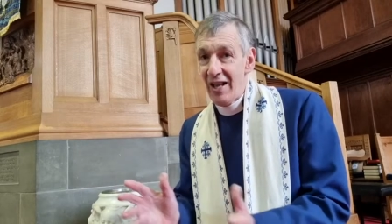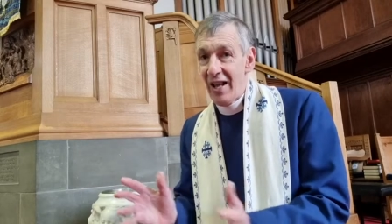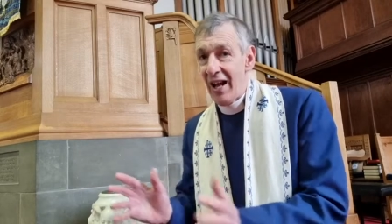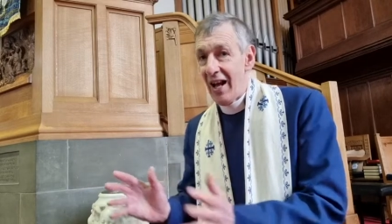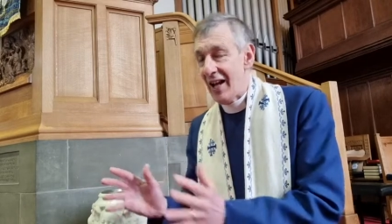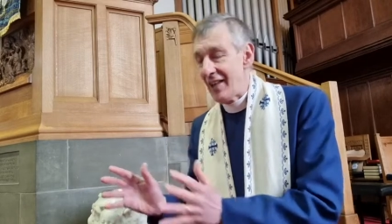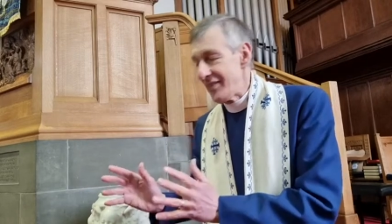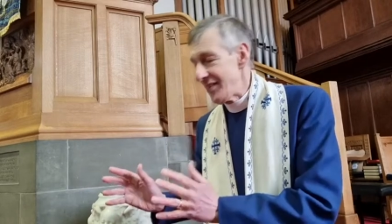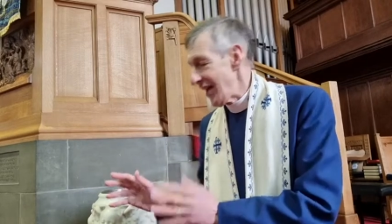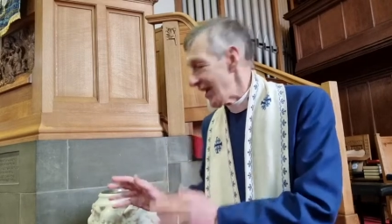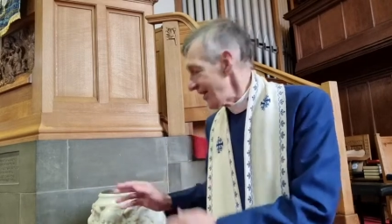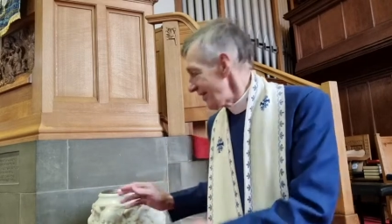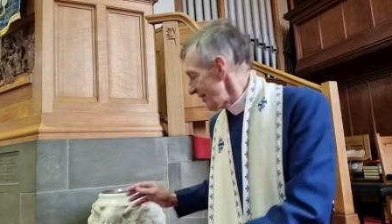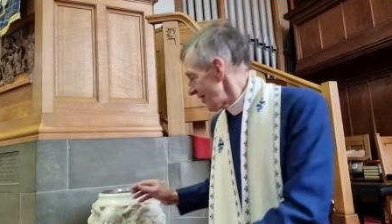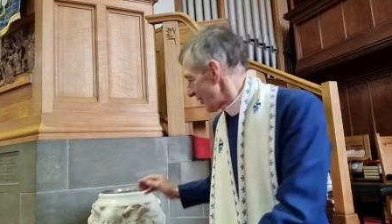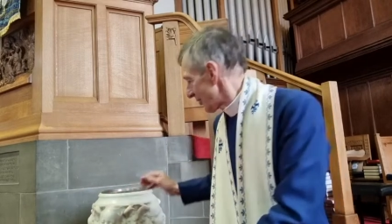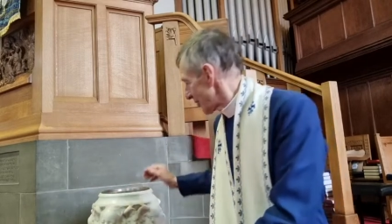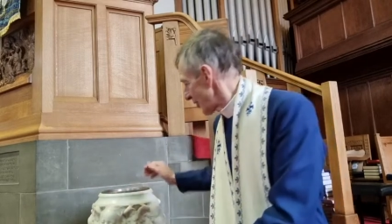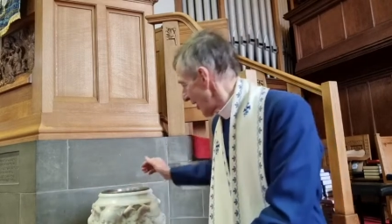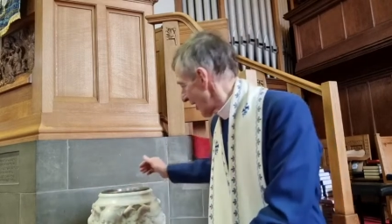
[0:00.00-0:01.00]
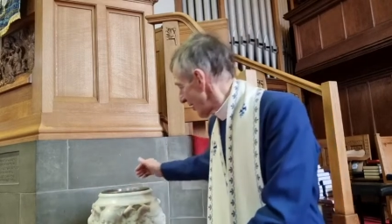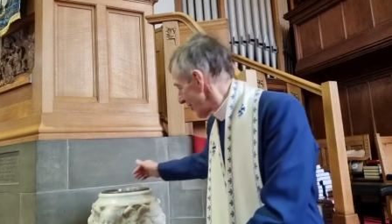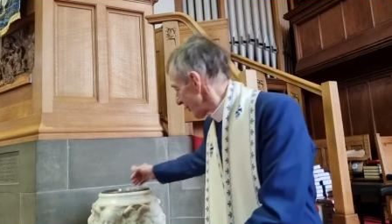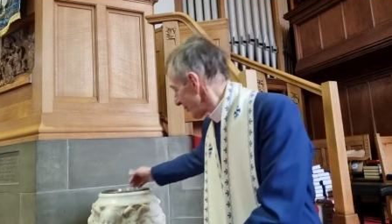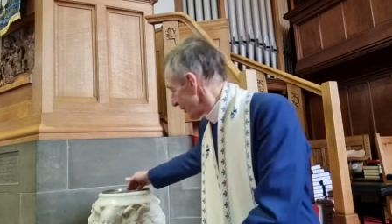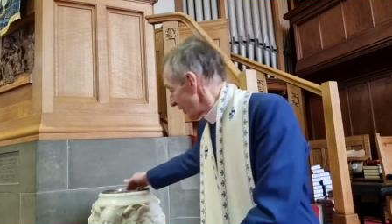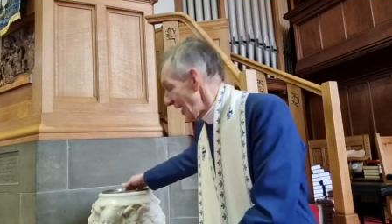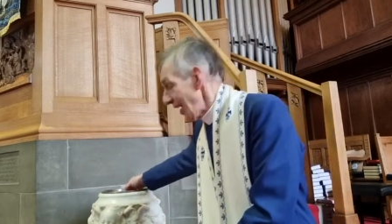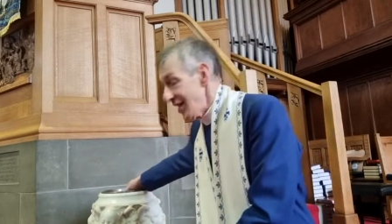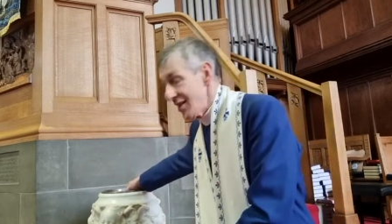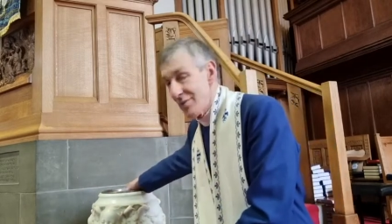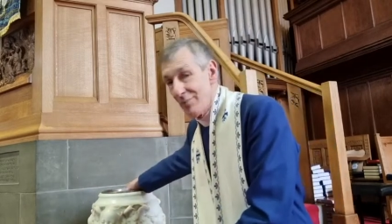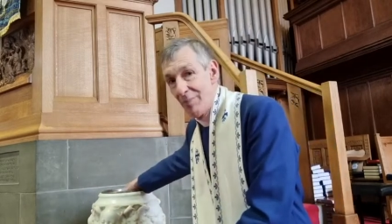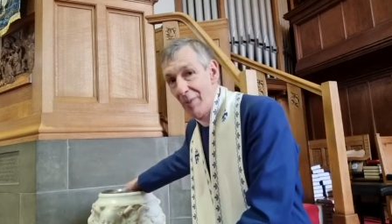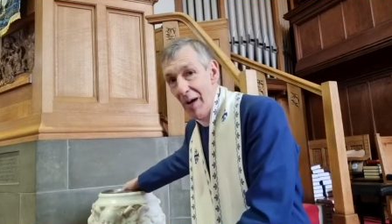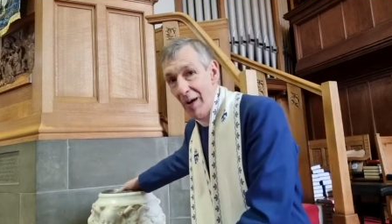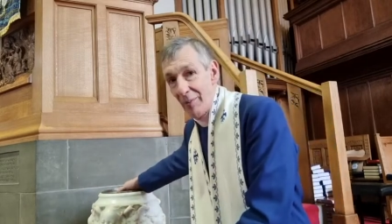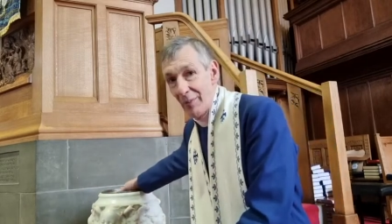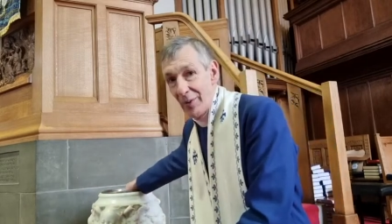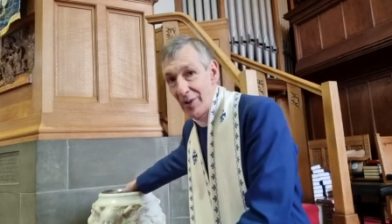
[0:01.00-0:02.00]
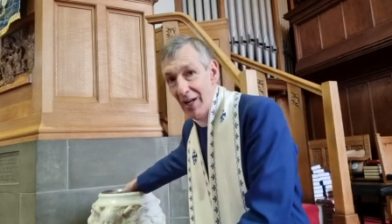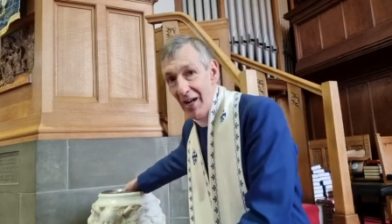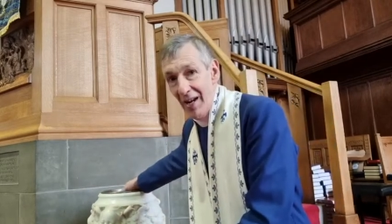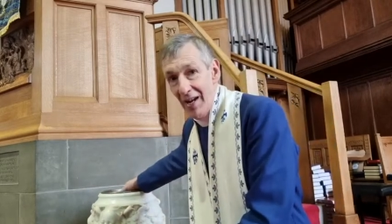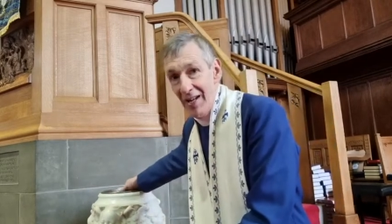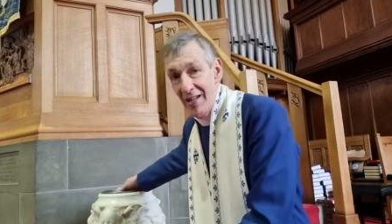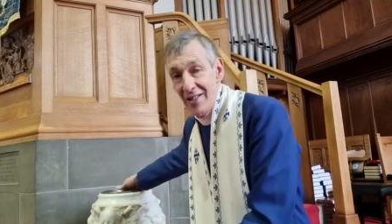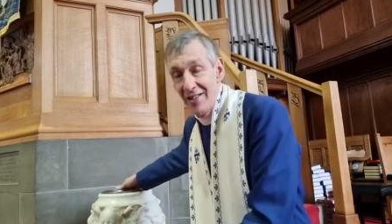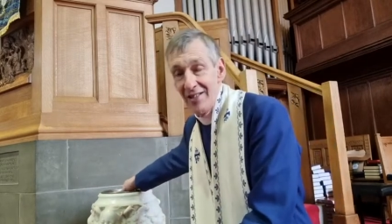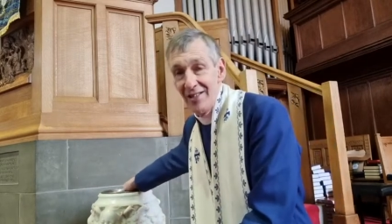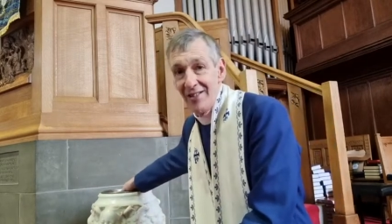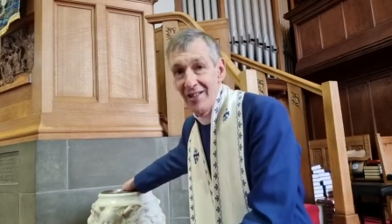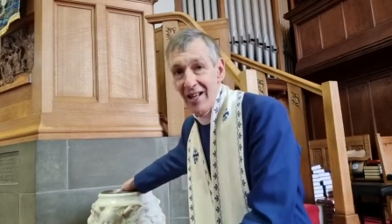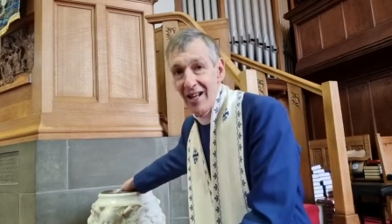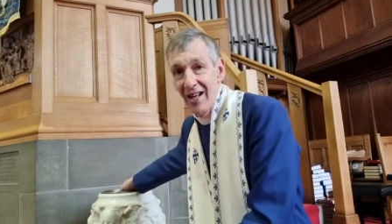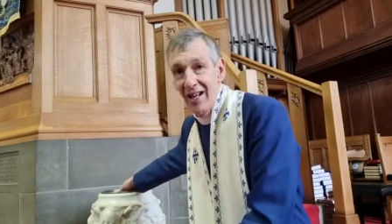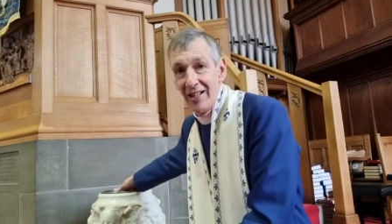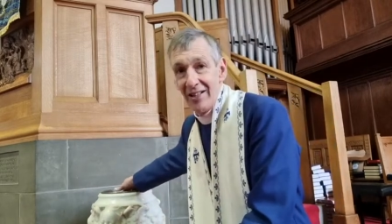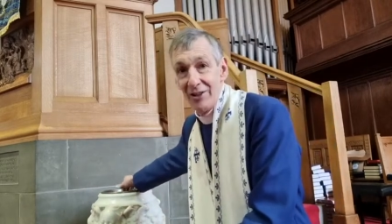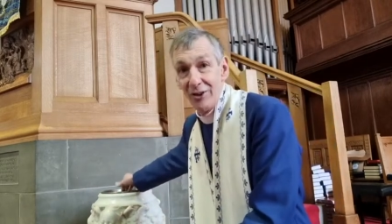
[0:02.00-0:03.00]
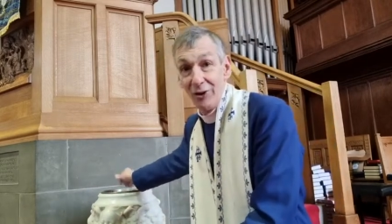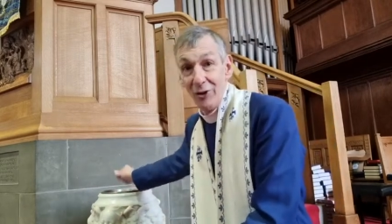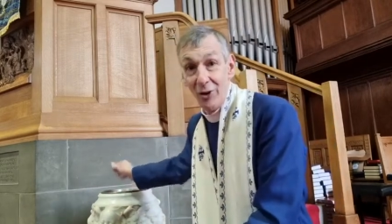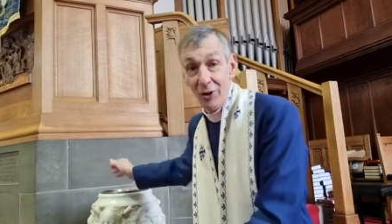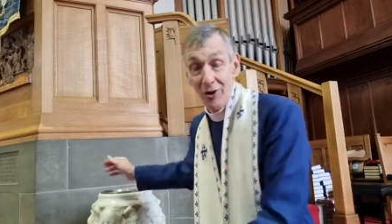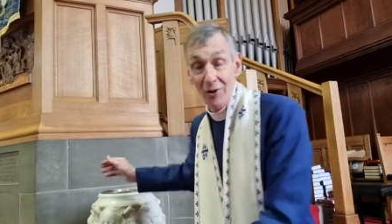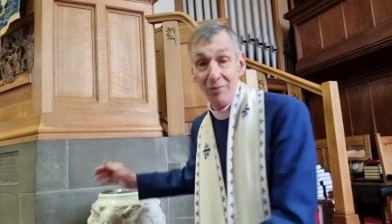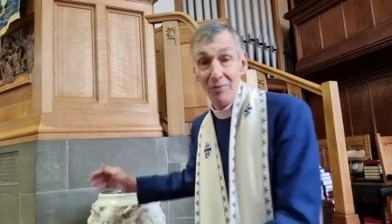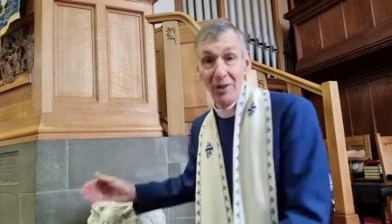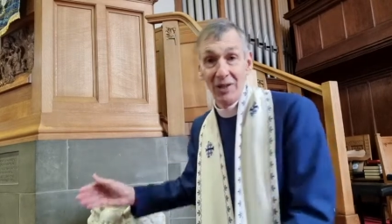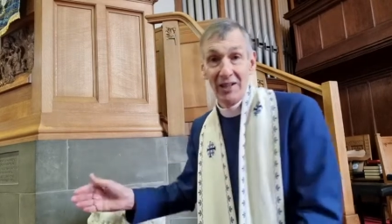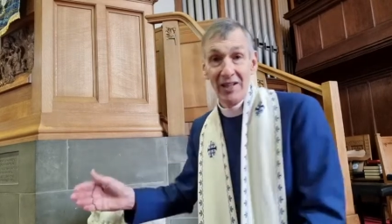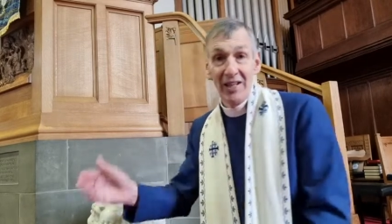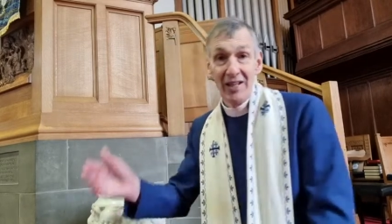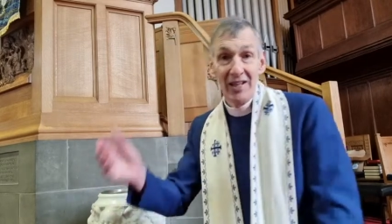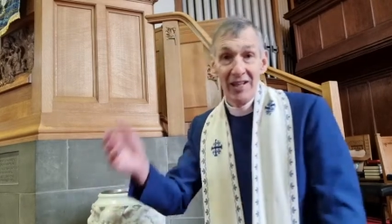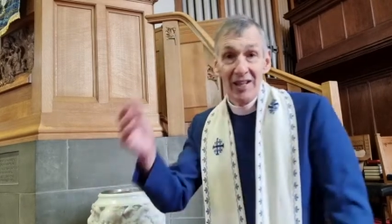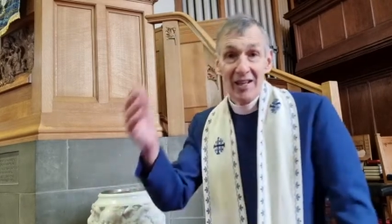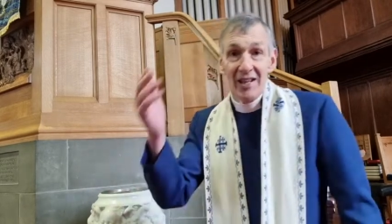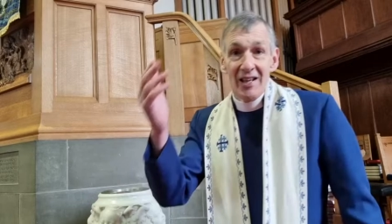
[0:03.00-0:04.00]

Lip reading: and then the child is baptized, and normally